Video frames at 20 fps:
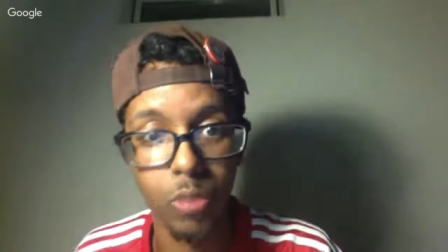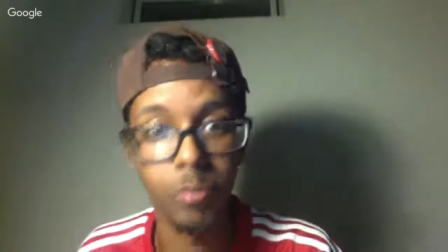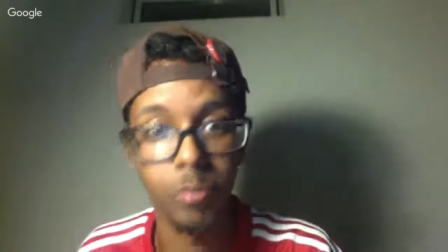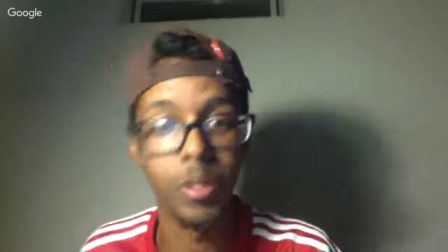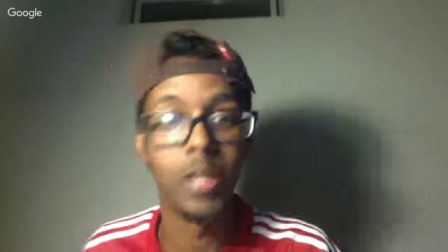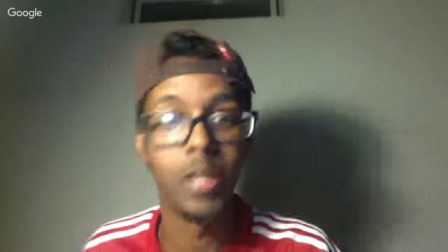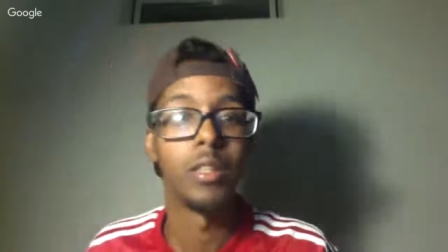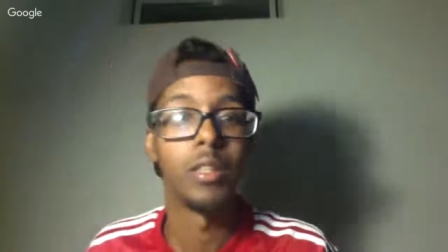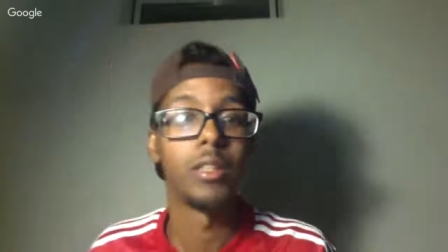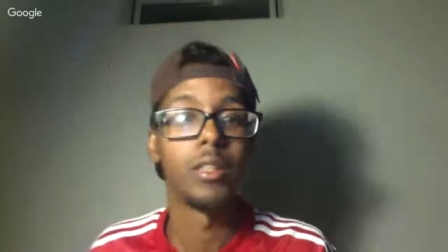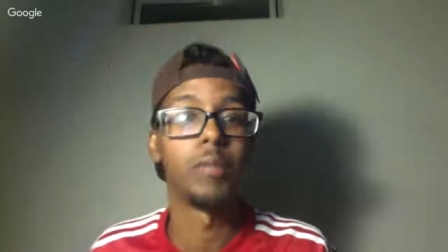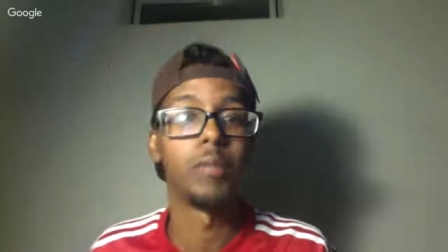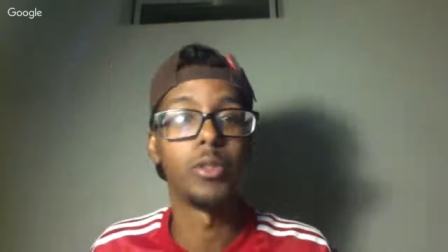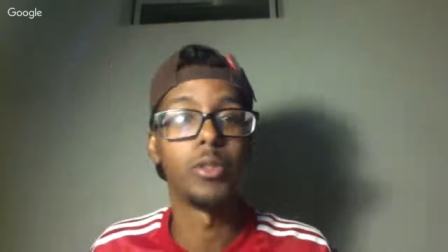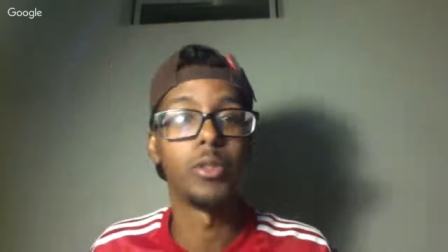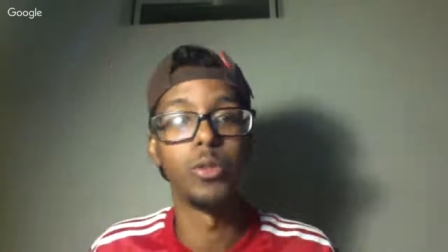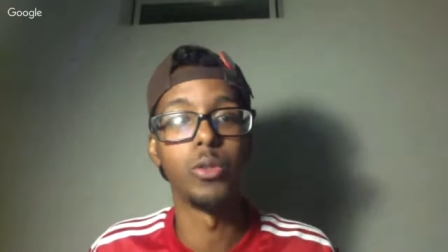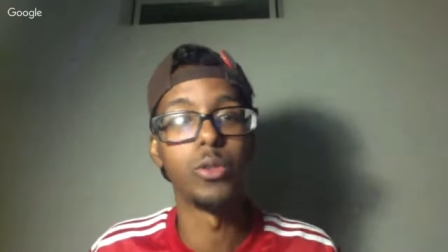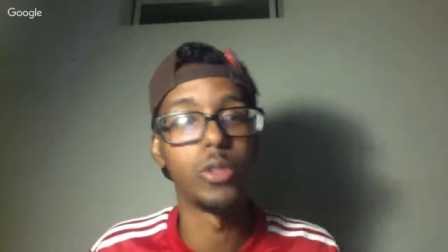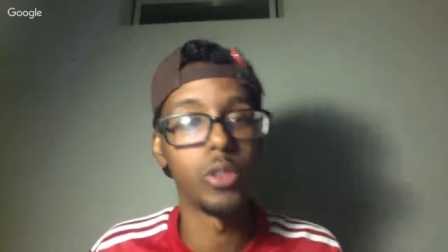Them dudes
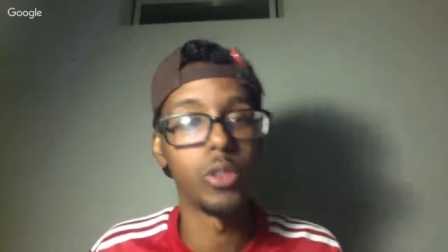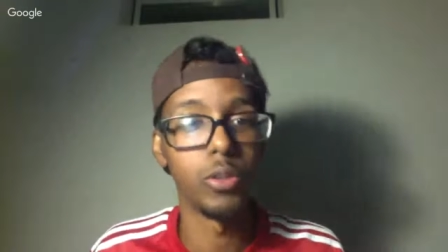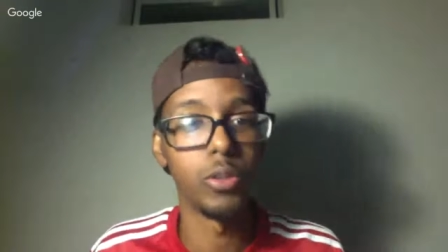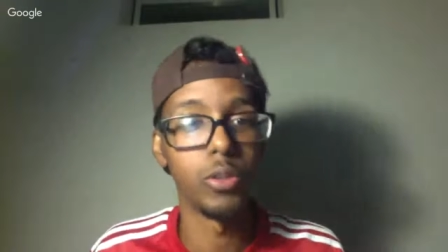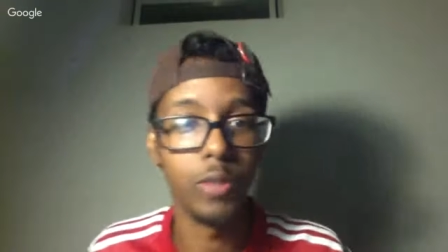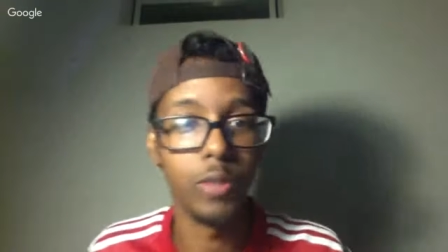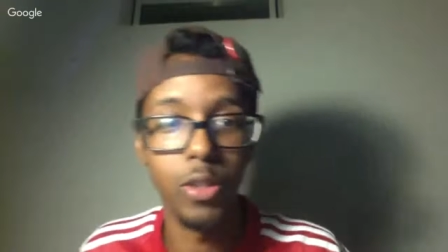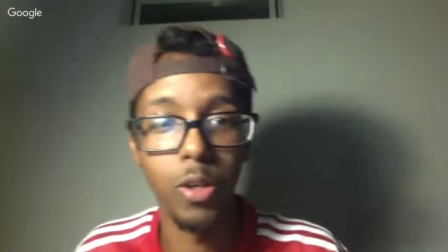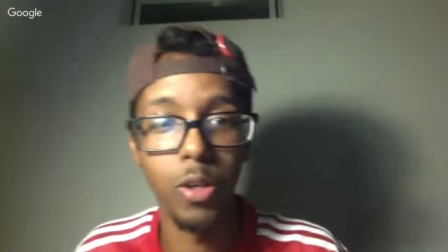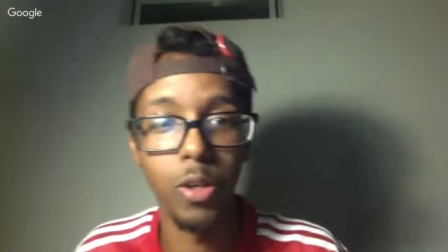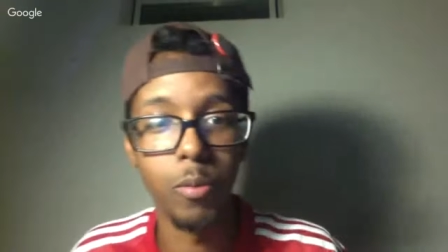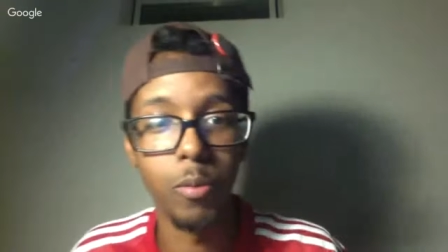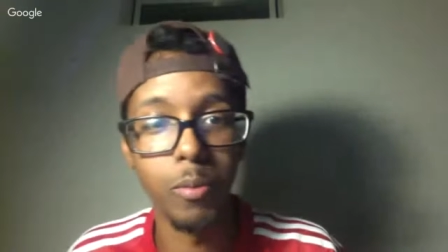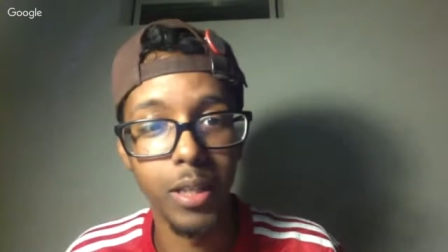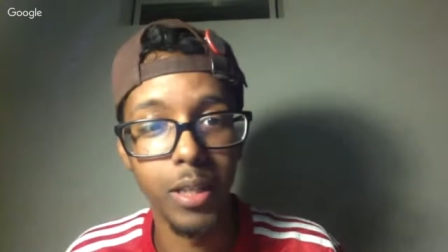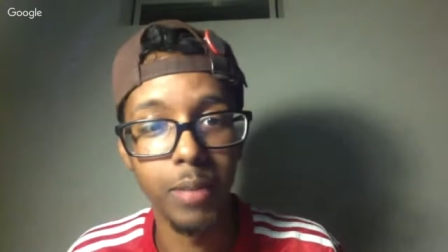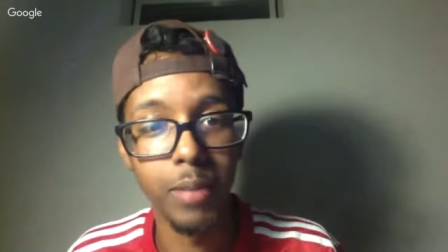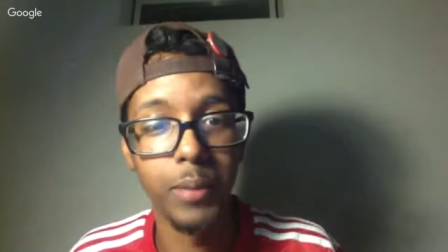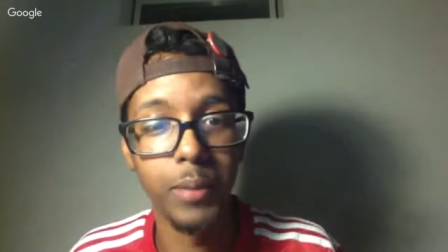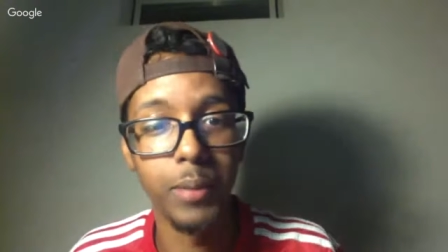is, you know,
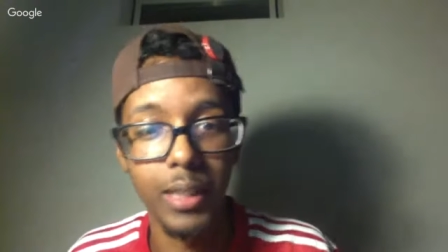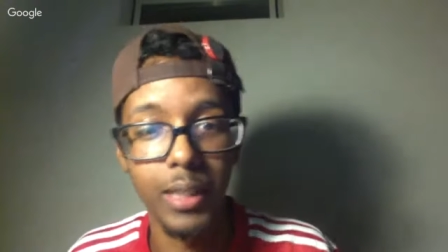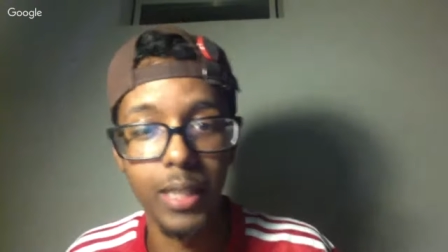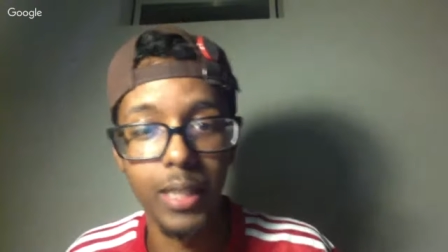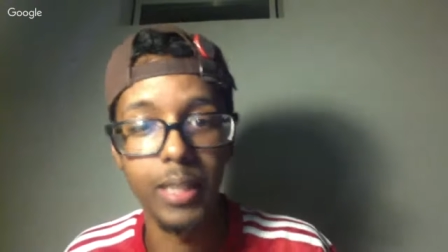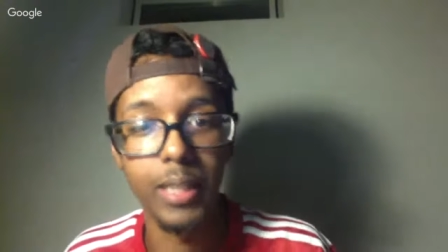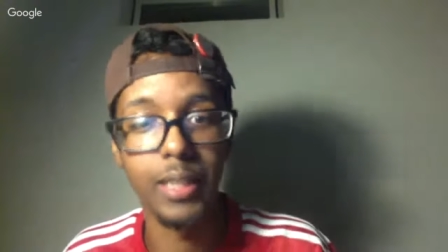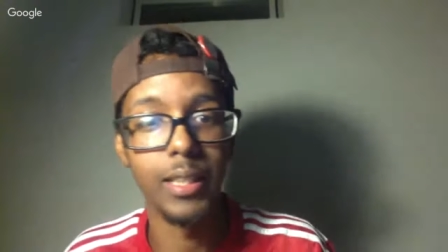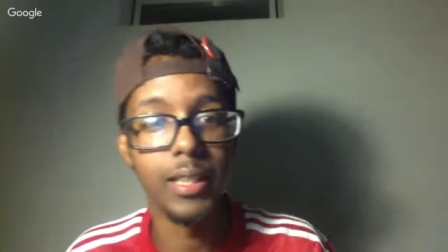manipulated and,